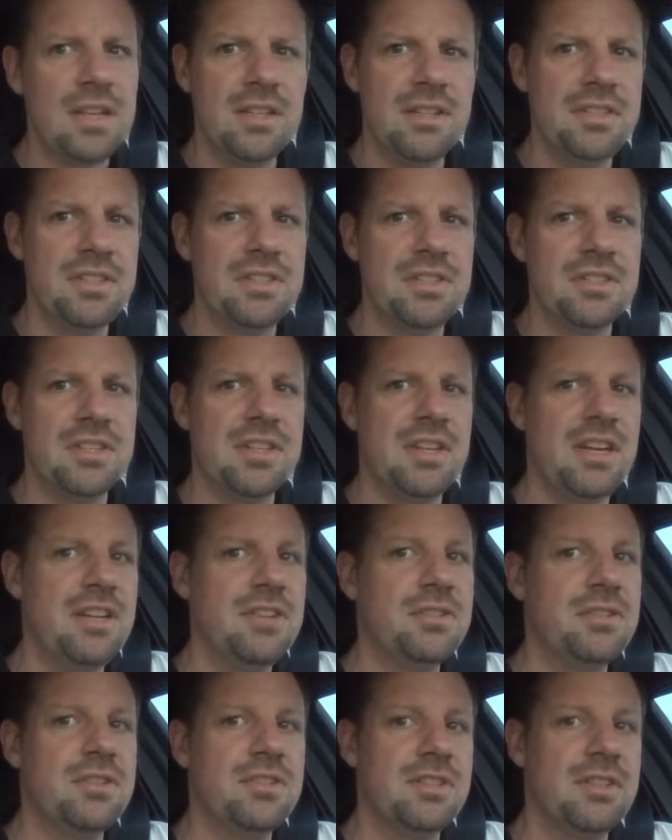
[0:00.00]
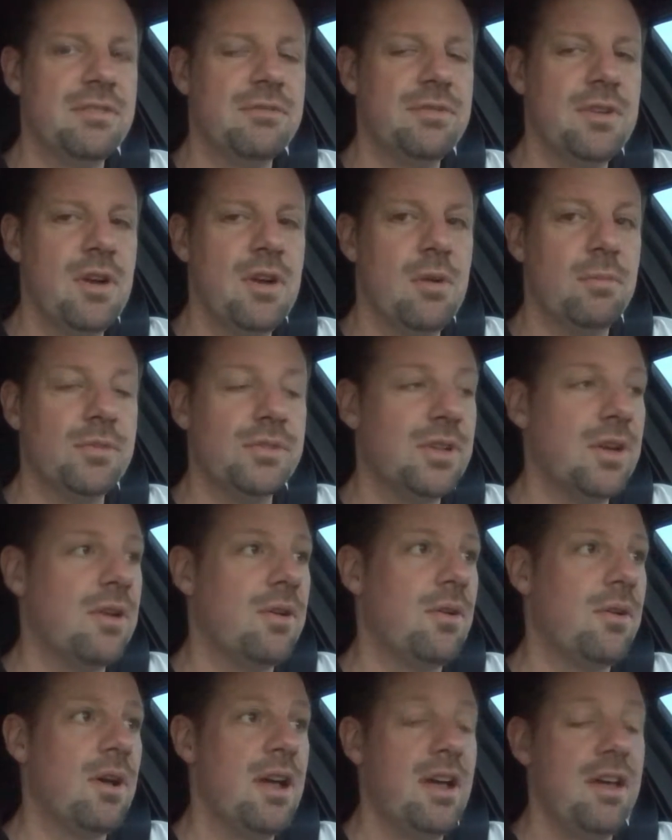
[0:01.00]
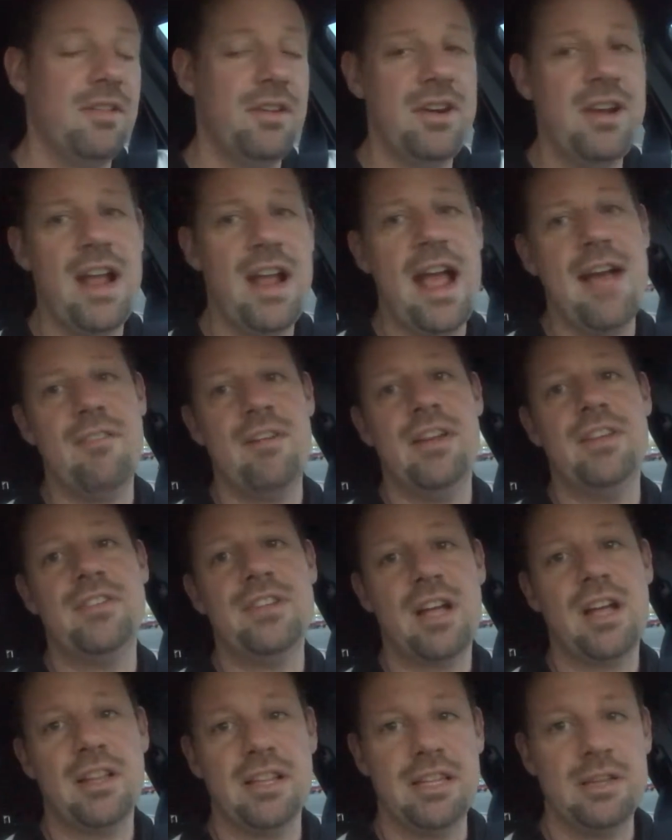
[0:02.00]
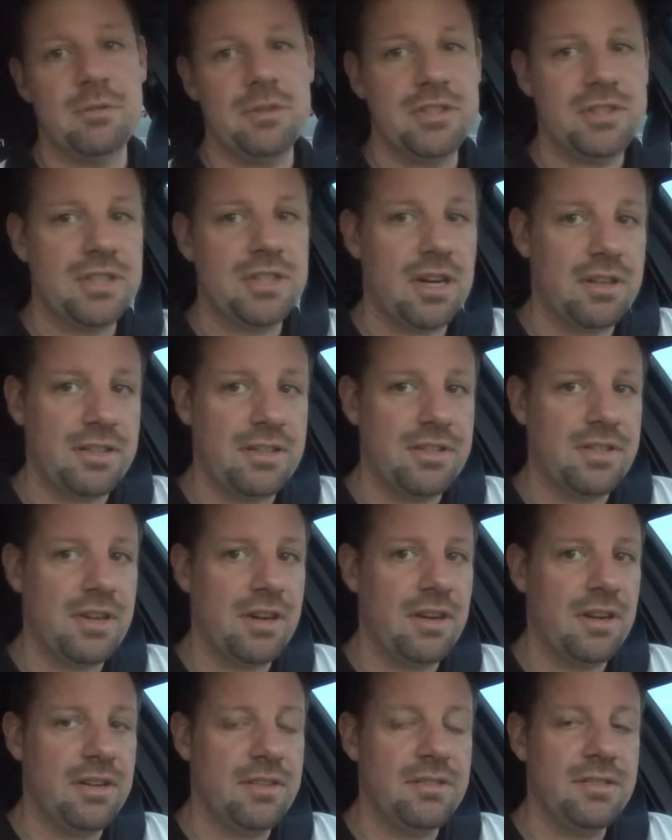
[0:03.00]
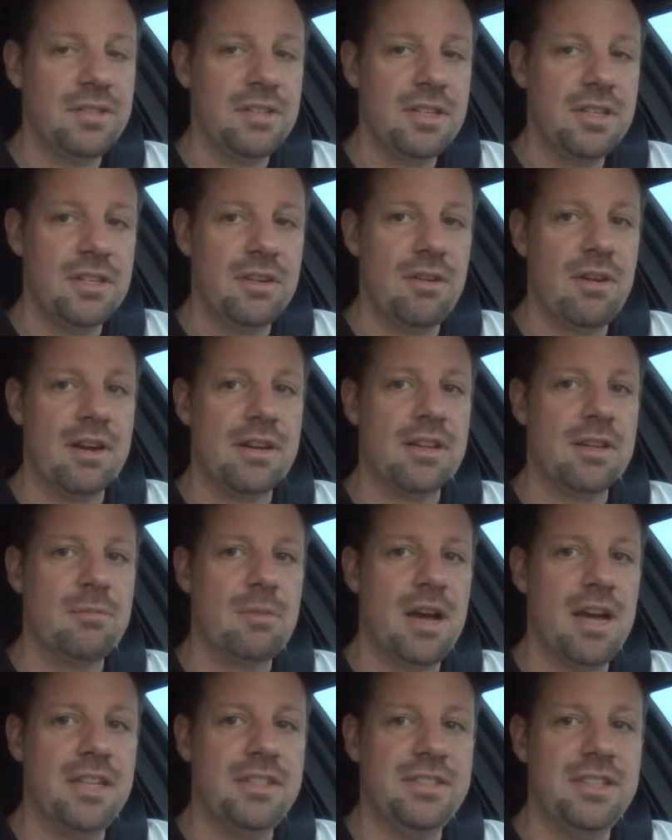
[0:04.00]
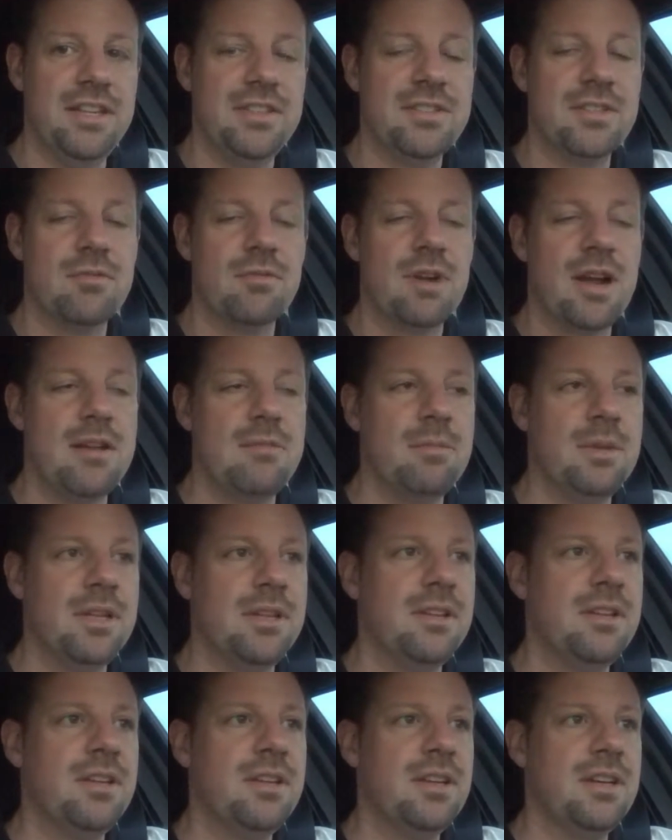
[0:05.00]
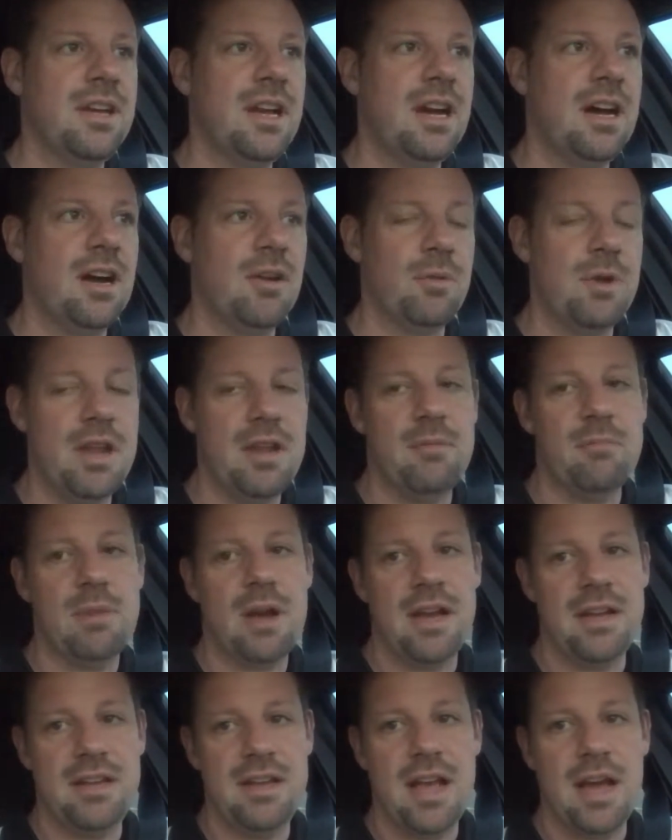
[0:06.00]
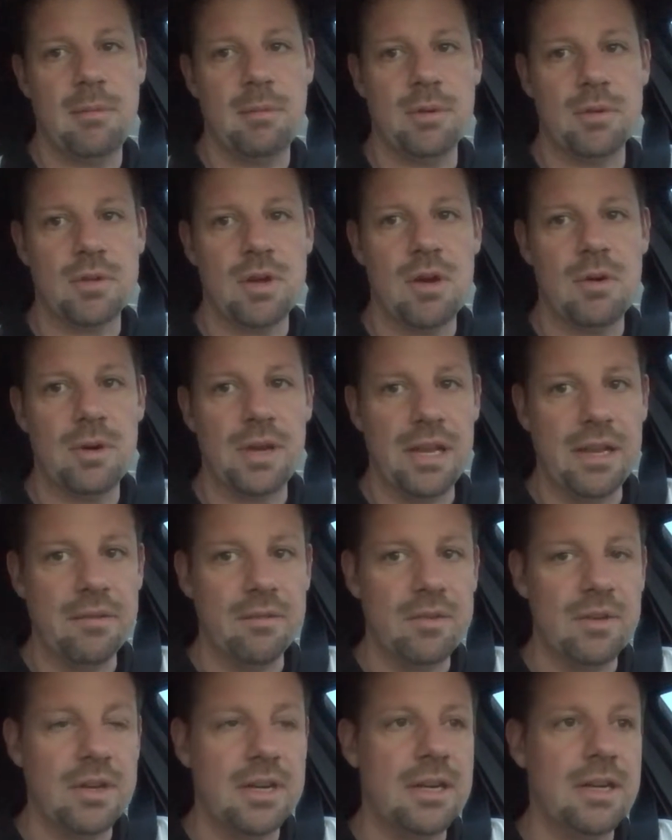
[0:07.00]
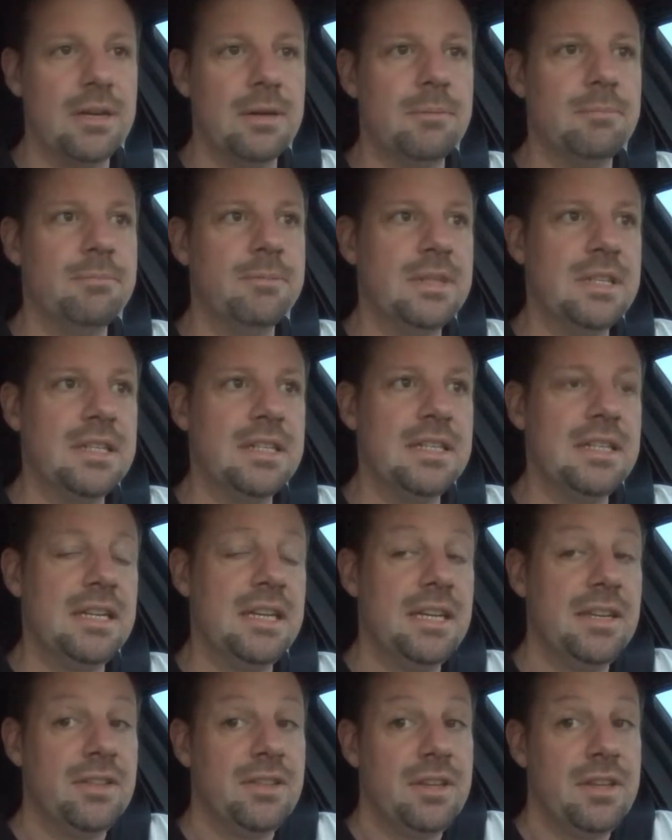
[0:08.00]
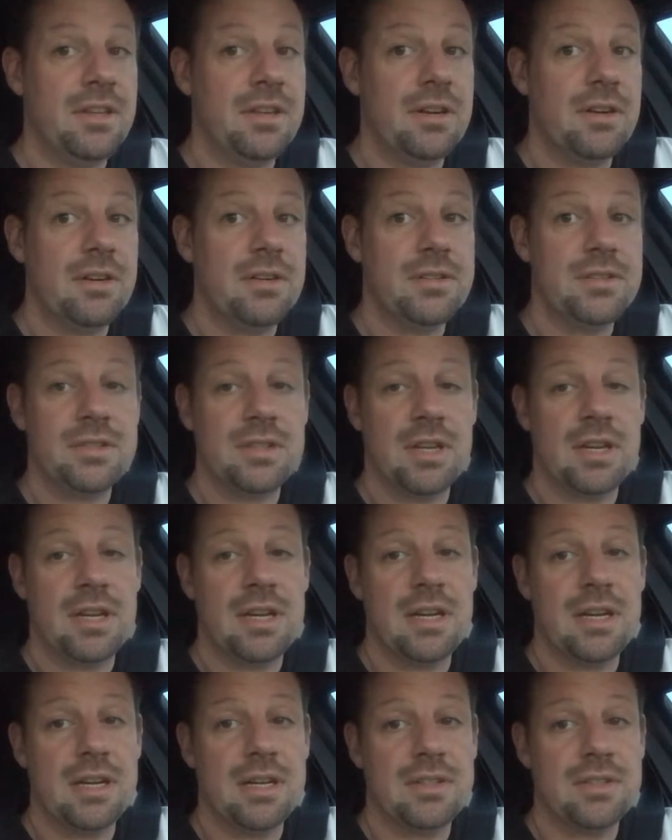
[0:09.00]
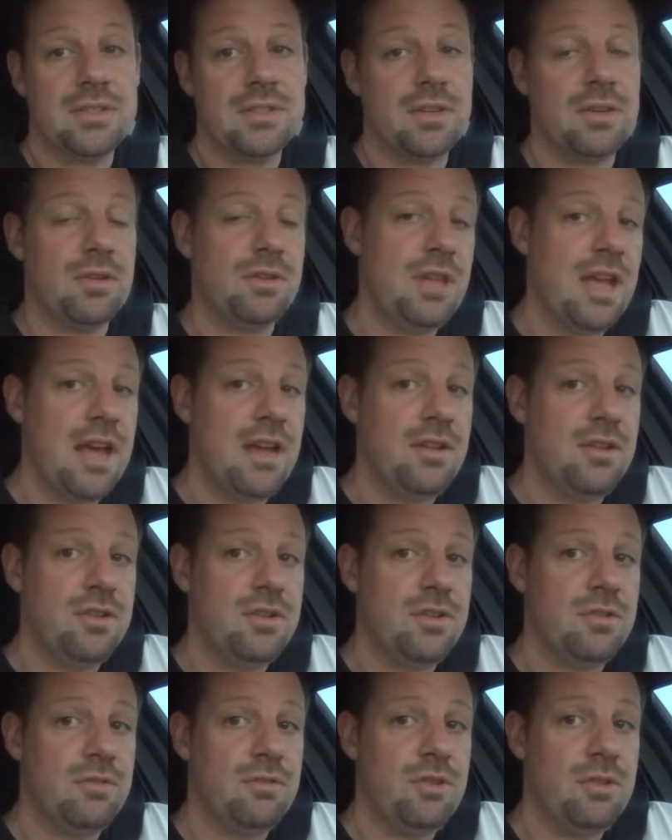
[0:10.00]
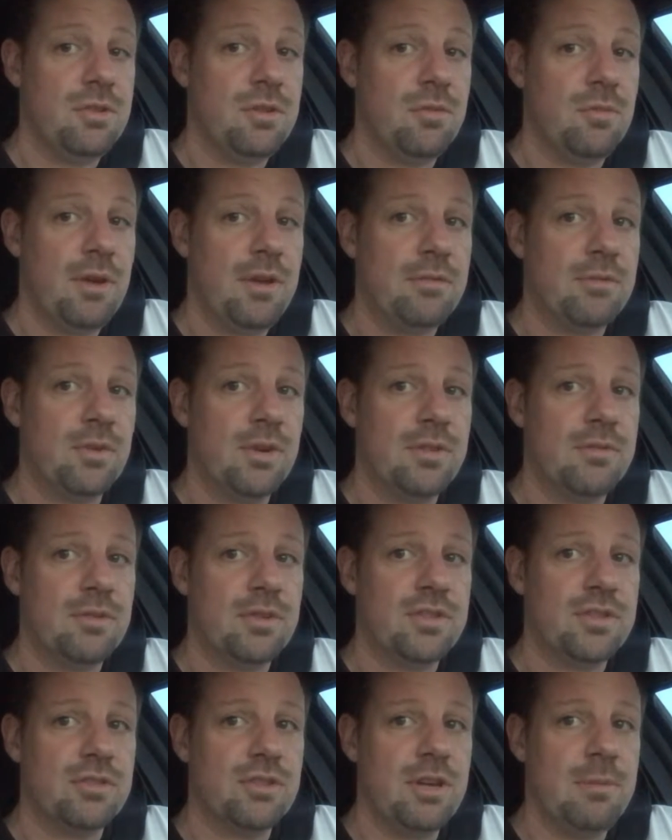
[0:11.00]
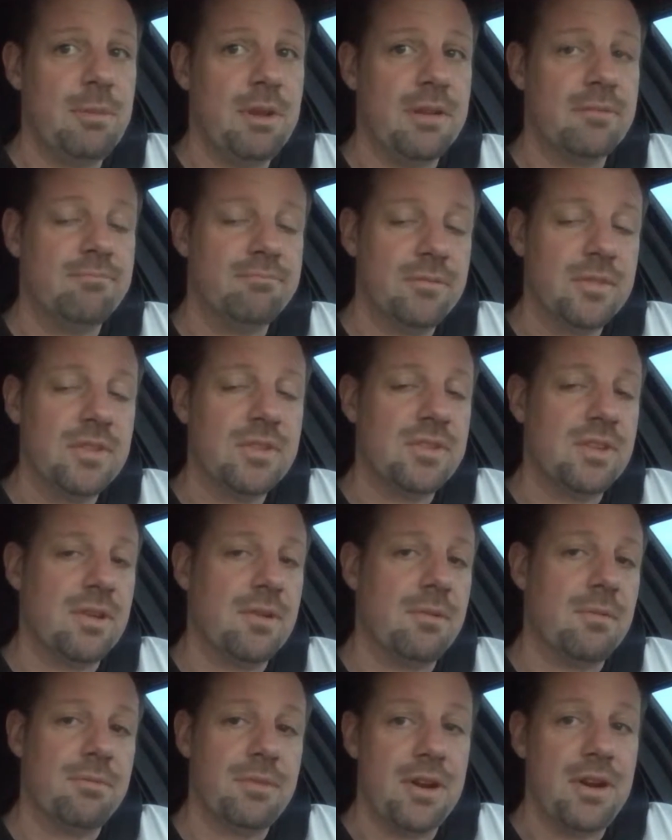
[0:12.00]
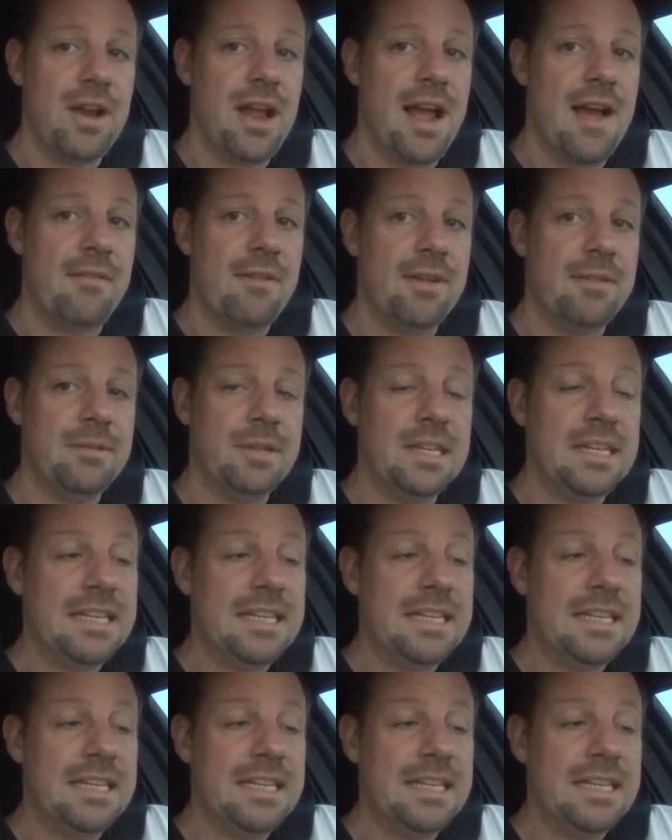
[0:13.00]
It's just an interesting film. So there you have it. Tully with Charlize Theron, directed by Jason Reitman, written by Diablo Cody. In theaters. You can wait for it for streaming. So there you have it.